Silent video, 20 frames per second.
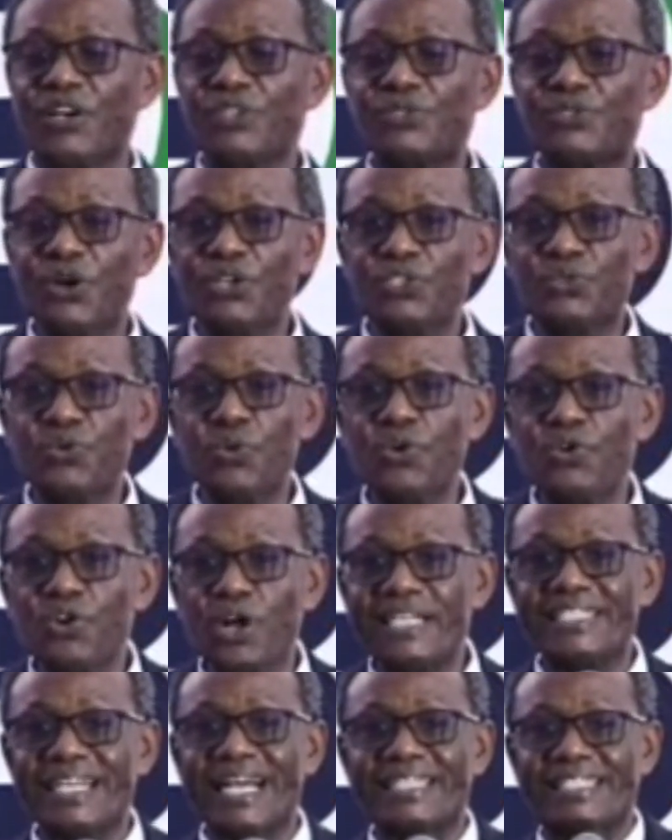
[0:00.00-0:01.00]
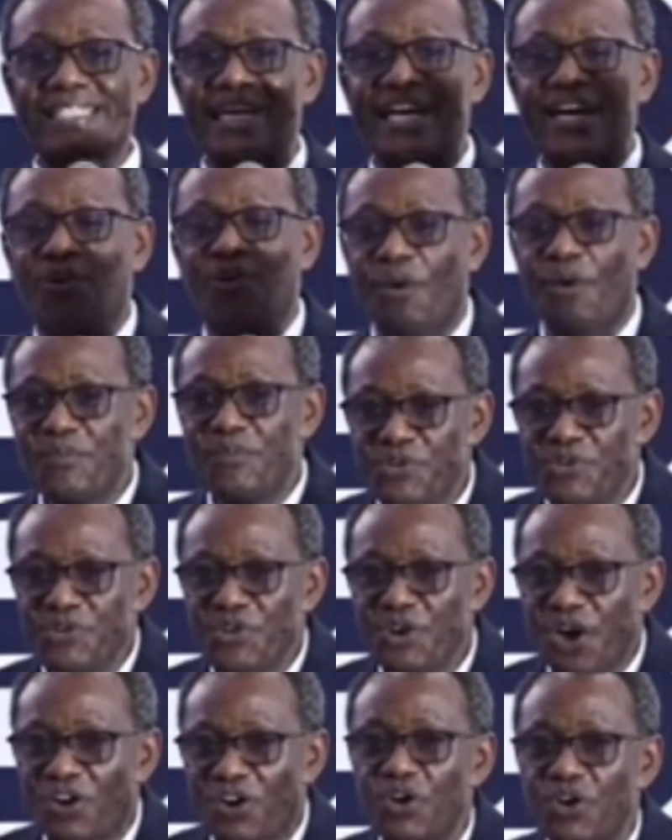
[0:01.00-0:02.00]
those who not attend
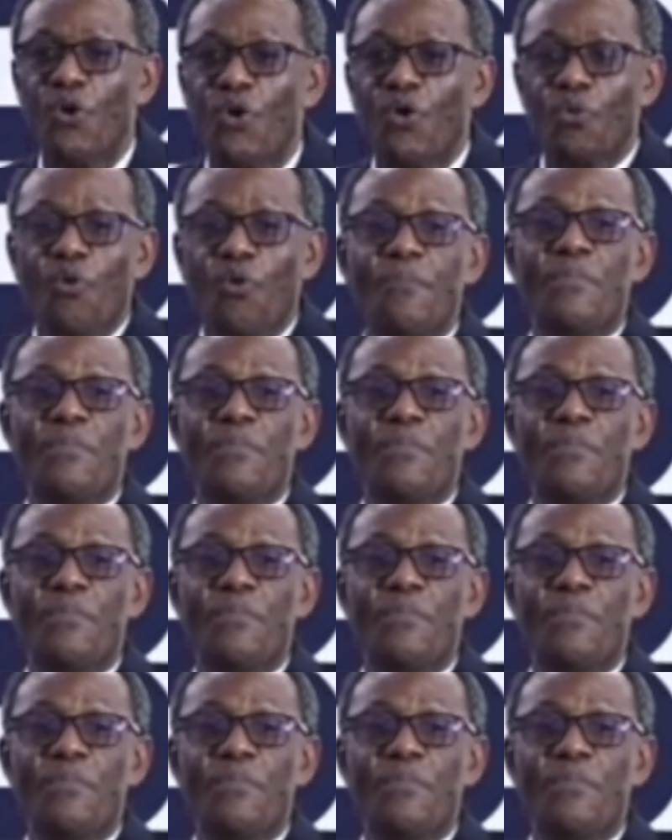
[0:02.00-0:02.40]
communion will be